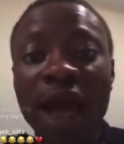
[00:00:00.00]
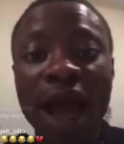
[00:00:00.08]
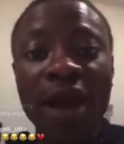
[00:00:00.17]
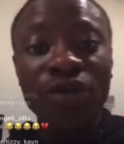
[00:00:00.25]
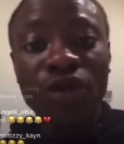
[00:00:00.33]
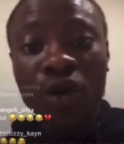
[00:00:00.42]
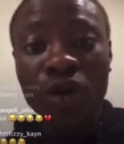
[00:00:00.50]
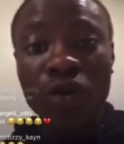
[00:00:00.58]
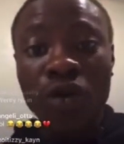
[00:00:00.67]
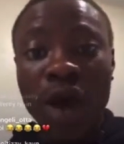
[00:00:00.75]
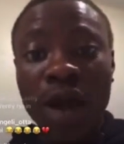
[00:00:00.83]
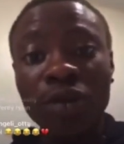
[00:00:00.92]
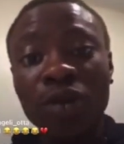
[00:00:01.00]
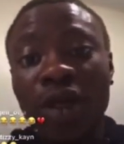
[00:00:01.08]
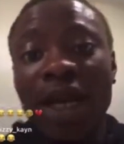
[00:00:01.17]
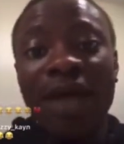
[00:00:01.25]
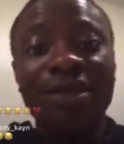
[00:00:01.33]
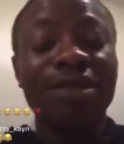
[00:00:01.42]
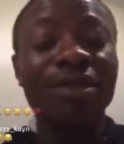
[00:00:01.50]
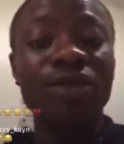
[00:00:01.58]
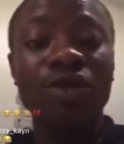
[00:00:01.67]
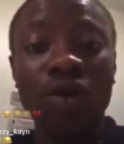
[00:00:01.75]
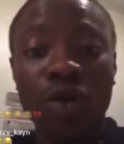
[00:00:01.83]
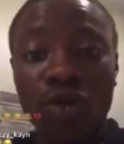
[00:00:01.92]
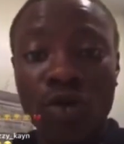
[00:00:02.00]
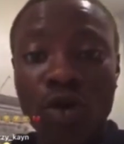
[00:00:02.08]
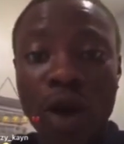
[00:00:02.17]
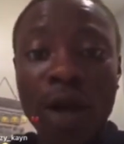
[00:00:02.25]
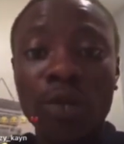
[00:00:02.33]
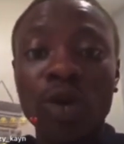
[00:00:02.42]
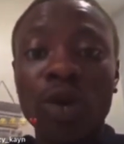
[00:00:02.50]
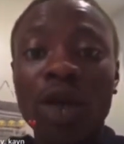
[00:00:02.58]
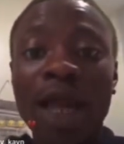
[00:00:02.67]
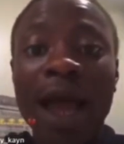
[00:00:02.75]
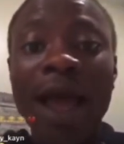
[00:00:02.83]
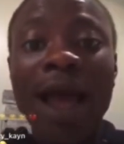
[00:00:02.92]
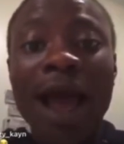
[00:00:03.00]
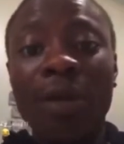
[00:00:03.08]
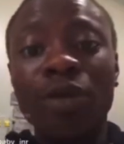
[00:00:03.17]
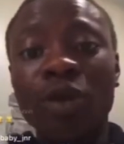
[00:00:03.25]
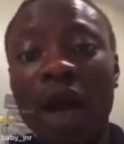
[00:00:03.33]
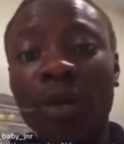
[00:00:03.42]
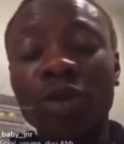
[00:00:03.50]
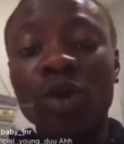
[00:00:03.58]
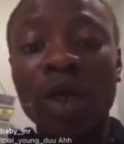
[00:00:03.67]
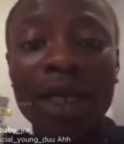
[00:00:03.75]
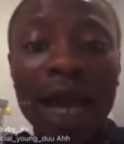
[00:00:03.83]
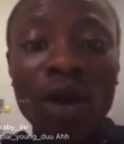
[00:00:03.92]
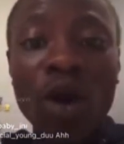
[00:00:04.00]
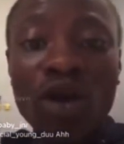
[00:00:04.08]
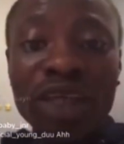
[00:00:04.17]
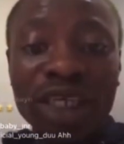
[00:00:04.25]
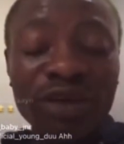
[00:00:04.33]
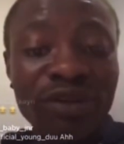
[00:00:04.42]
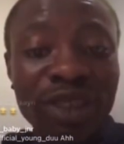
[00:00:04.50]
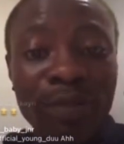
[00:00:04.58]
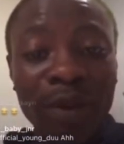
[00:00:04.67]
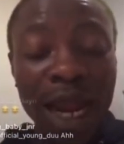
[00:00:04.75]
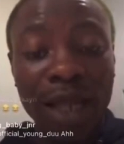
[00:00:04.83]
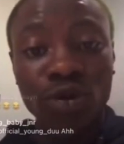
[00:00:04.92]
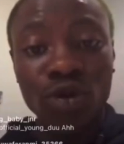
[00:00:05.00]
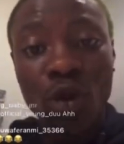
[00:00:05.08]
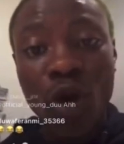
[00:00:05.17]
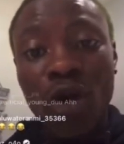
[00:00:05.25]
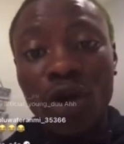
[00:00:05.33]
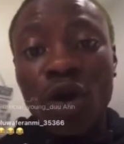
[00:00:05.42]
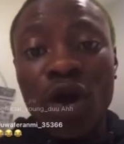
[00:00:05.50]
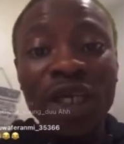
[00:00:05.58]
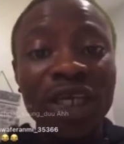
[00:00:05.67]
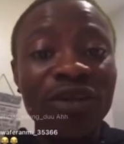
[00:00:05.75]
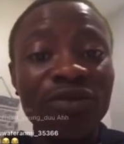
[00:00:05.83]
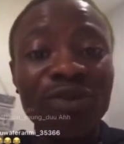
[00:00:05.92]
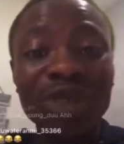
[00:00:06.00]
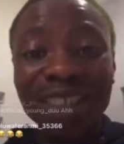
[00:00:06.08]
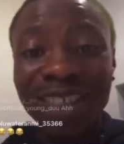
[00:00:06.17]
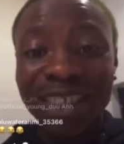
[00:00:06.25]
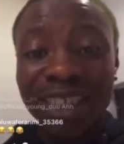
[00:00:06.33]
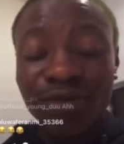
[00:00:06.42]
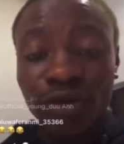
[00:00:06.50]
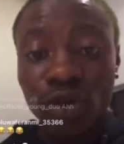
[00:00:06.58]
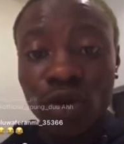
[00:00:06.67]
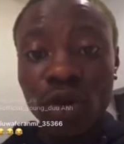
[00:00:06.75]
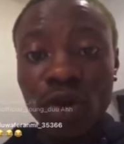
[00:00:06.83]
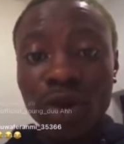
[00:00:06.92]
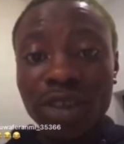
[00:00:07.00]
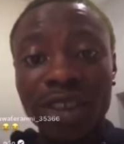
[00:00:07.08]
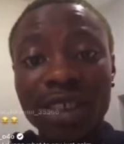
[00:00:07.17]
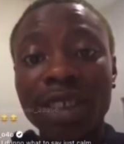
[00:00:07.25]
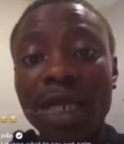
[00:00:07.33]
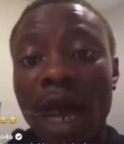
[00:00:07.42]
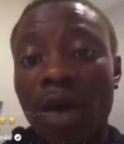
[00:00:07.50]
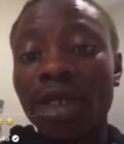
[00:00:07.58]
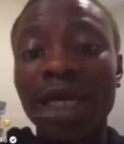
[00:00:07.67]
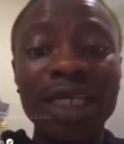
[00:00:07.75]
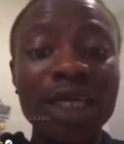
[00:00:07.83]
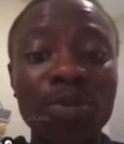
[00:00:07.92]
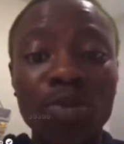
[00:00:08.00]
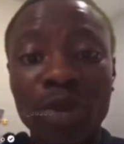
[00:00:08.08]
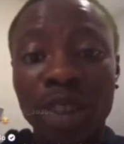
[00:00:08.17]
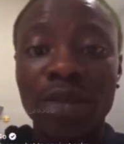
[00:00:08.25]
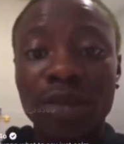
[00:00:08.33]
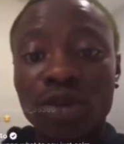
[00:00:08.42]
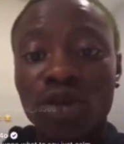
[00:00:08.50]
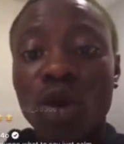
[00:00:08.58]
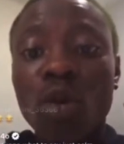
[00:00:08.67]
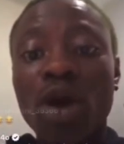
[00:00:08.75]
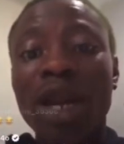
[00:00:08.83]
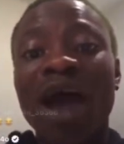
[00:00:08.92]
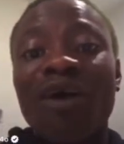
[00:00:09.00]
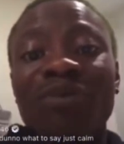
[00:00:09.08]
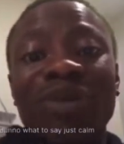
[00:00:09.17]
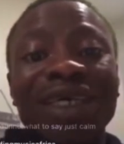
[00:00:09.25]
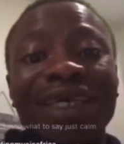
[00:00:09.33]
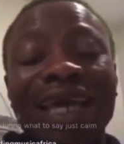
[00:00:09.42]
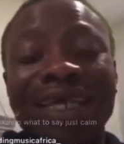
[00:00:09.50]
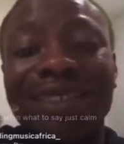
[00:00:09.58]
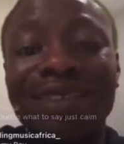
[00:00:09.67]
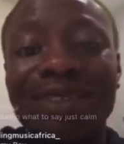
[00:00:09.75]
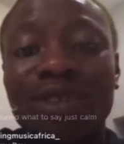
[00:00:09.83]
the one that have song go. I'm the one that sing song go. I'm the one that God give the plans. Oh, God give me the gift. Oh, see now they rip me. Someone I've been